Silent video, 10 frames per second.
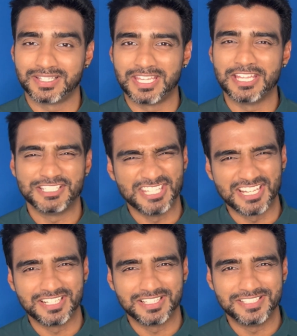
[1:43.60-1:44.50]
case
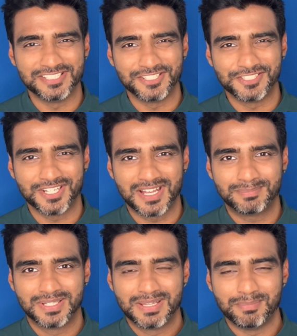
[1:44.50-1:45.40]
technically did its
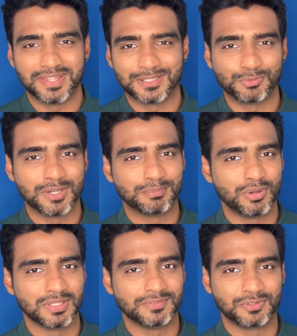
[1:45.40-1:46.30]
job, but that's one
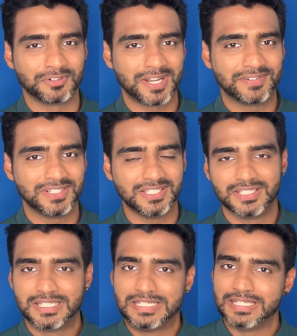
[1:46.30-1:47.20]
point for gravity
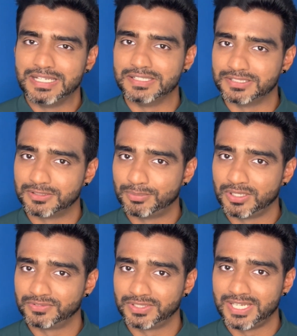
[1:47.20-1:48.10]
and zero
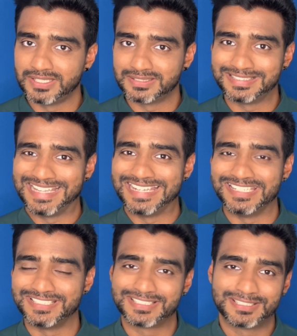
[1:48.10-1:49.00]
points for case, and
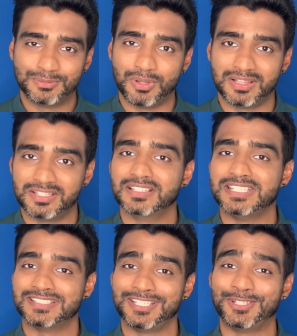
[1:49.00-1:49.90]
it's, well, the
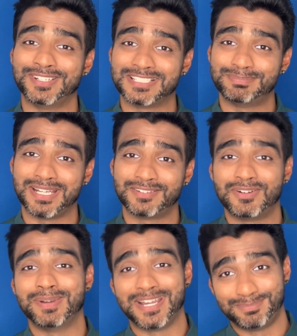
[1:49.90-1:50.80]
least that you can expect
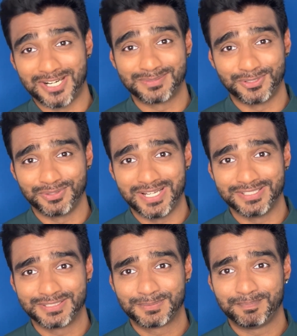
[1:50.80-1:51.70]
from an AirPods Pro
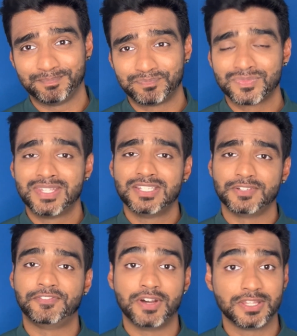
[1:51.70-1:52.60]
case.
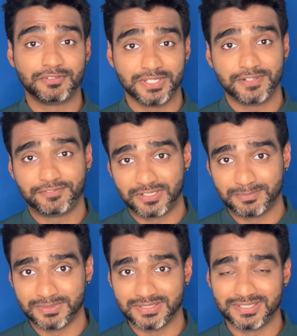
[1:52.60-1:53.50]
To further
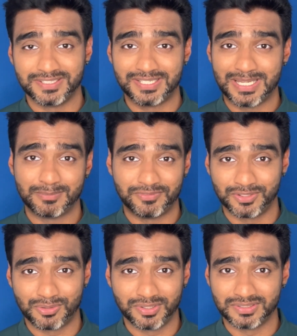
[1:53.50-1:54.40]
reaffirm this, at the time of
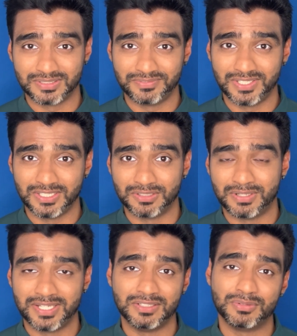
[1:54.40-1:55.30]
recording this video,
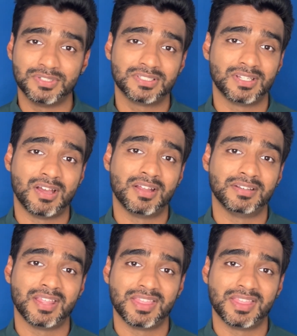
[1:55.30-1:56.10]
I noticed on